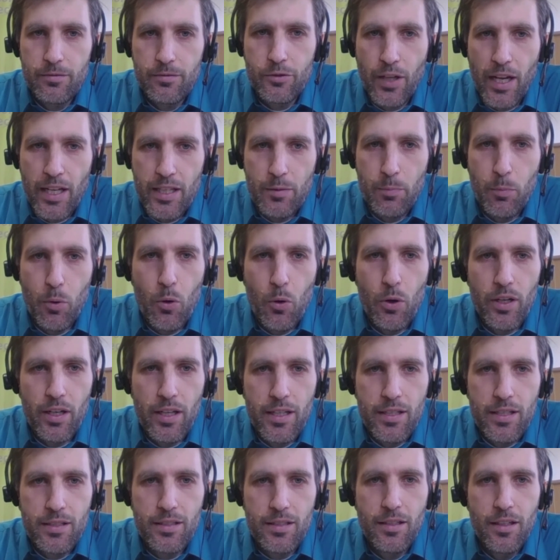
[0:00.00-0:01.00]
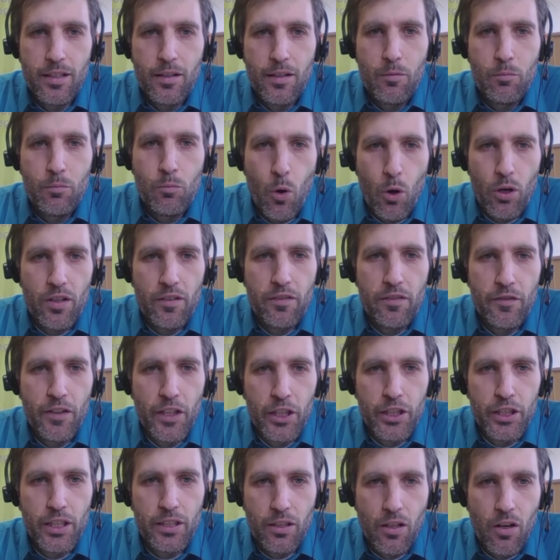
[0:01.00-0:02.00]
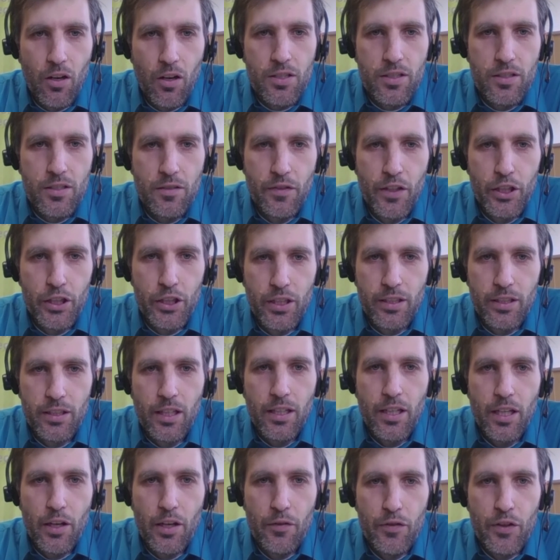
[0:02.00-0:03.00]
transport is more efficient, cost efficient,